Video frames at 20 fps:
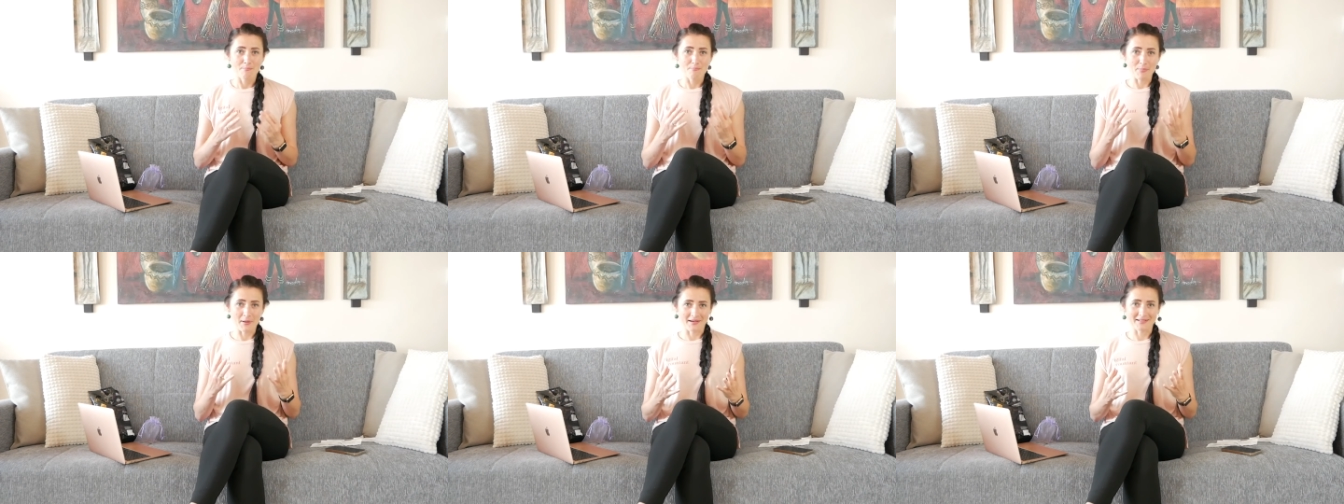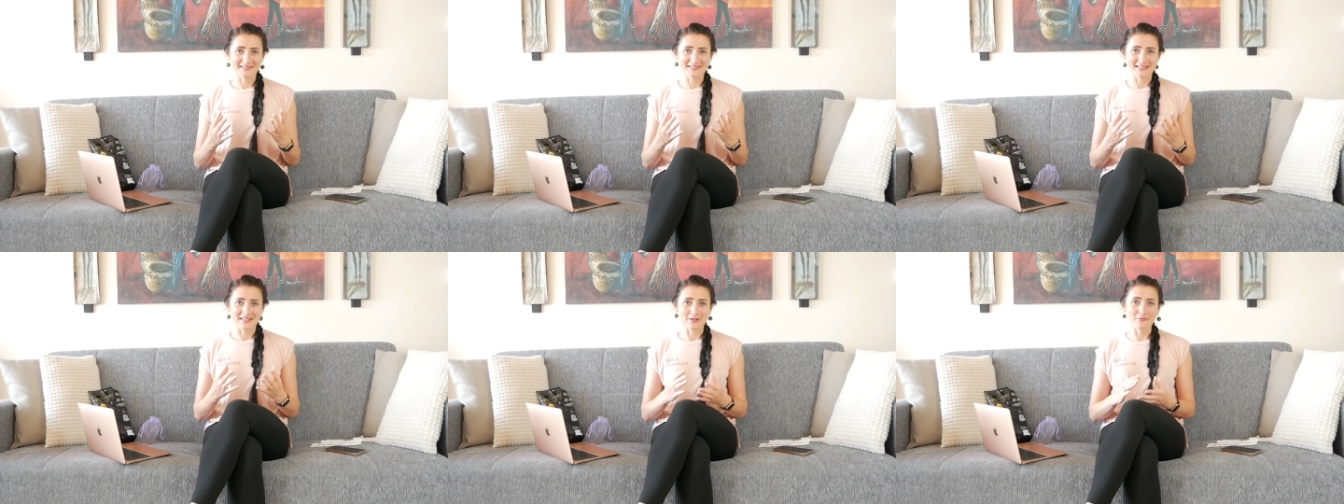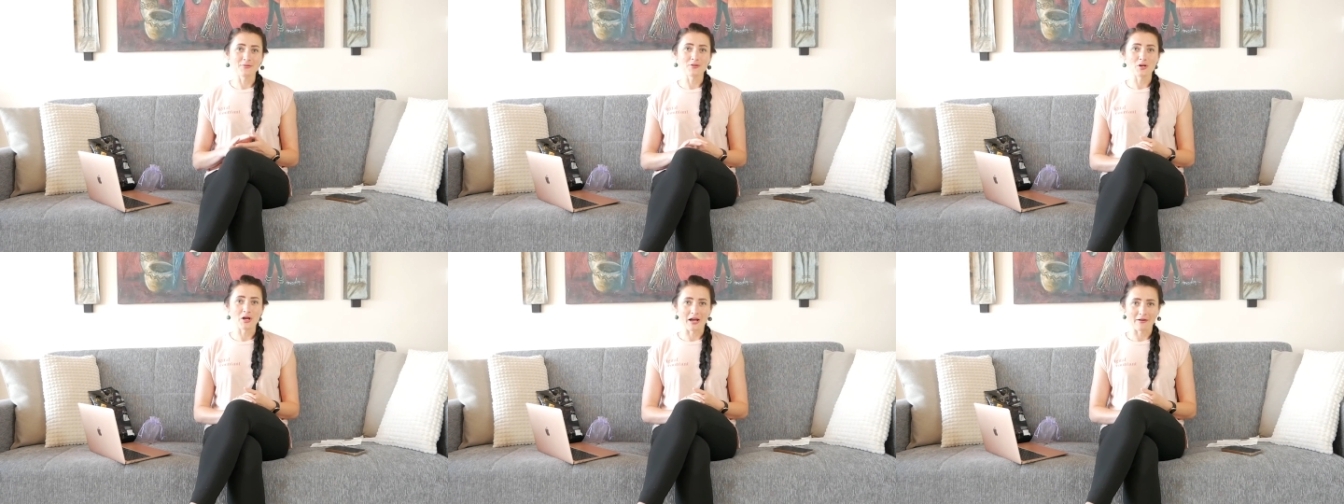but
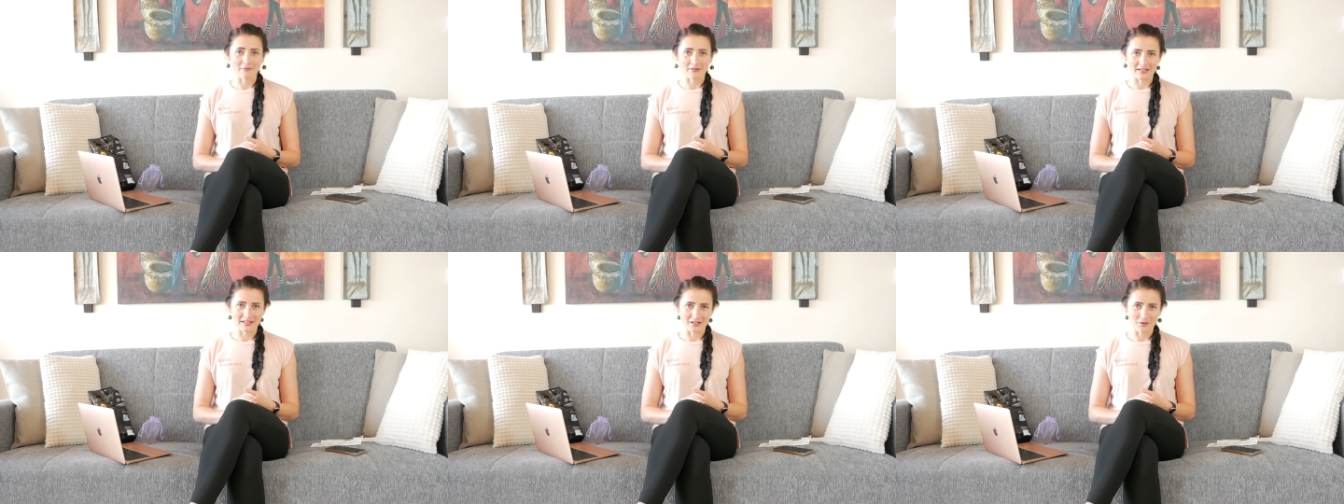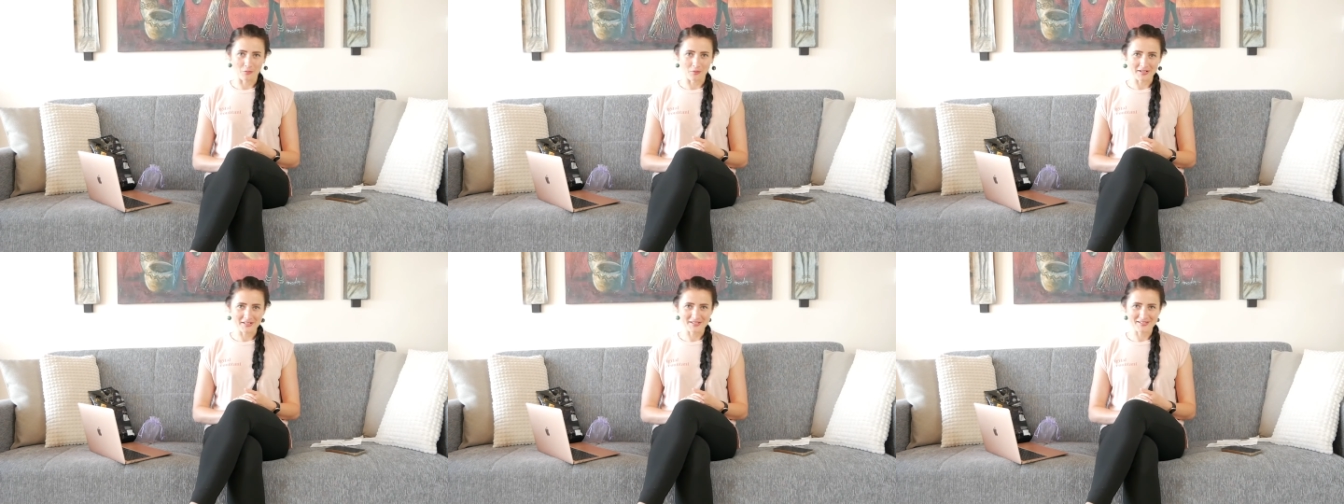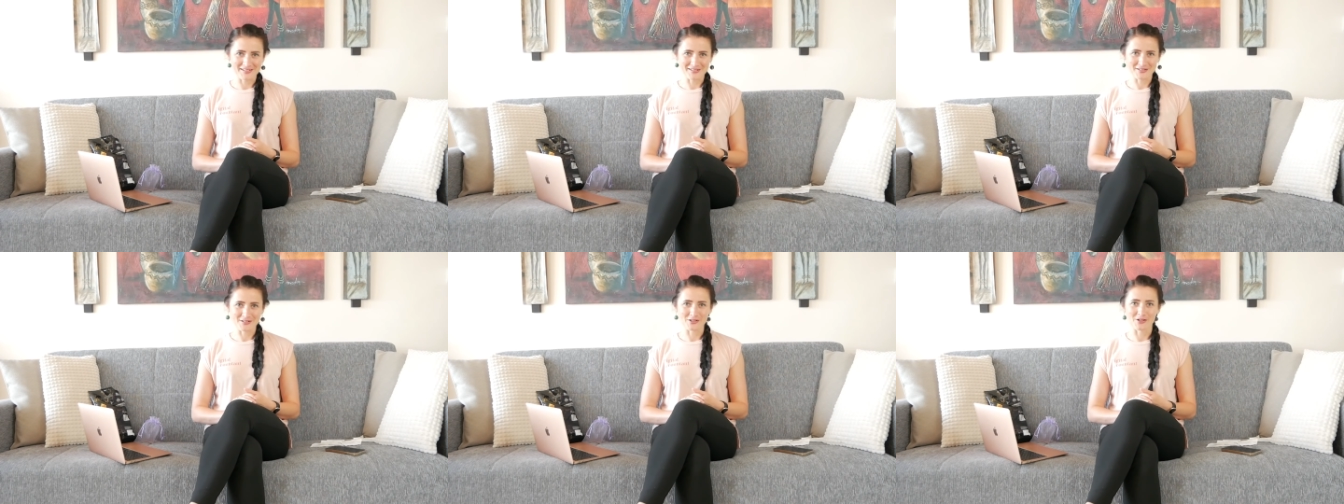if you have any
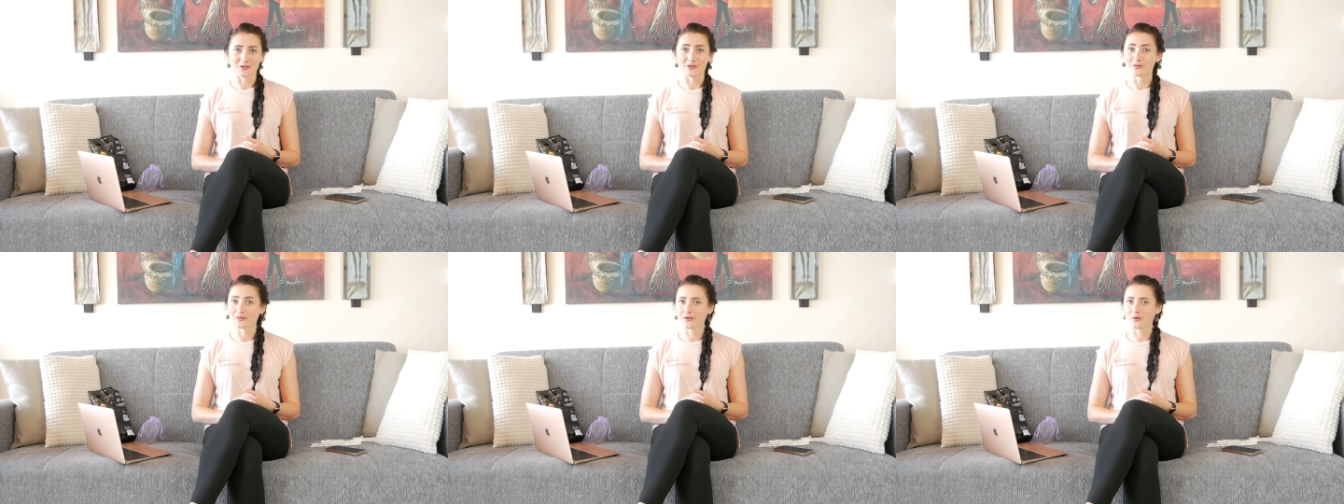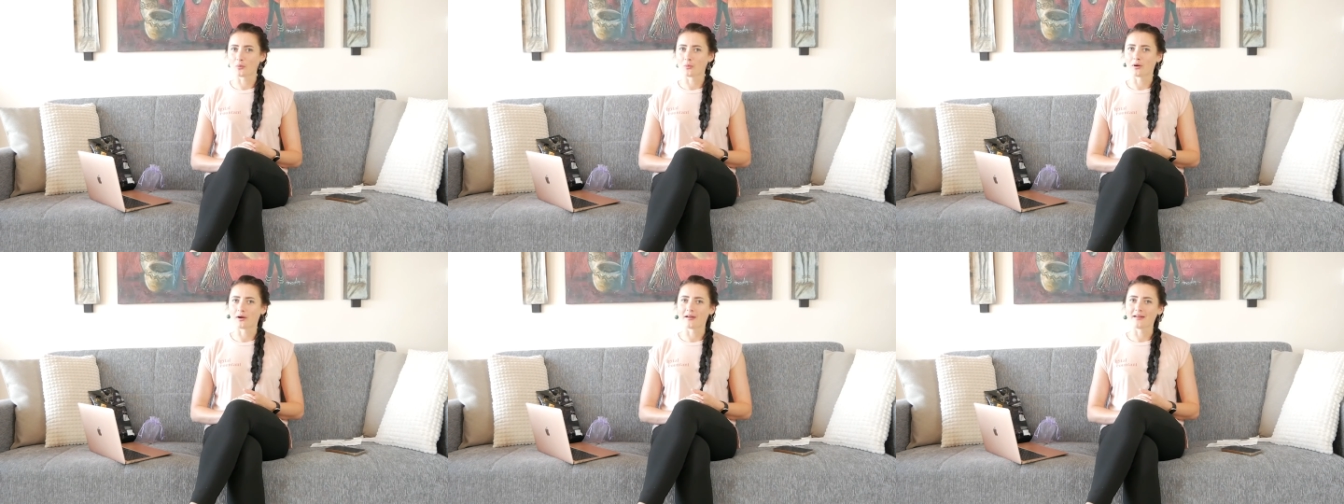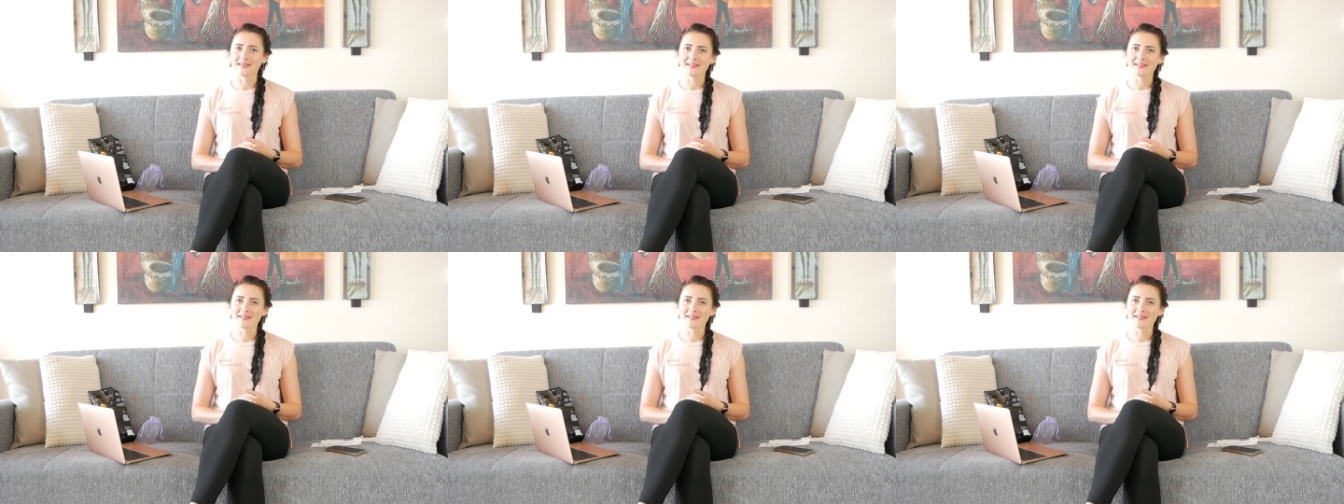questions or require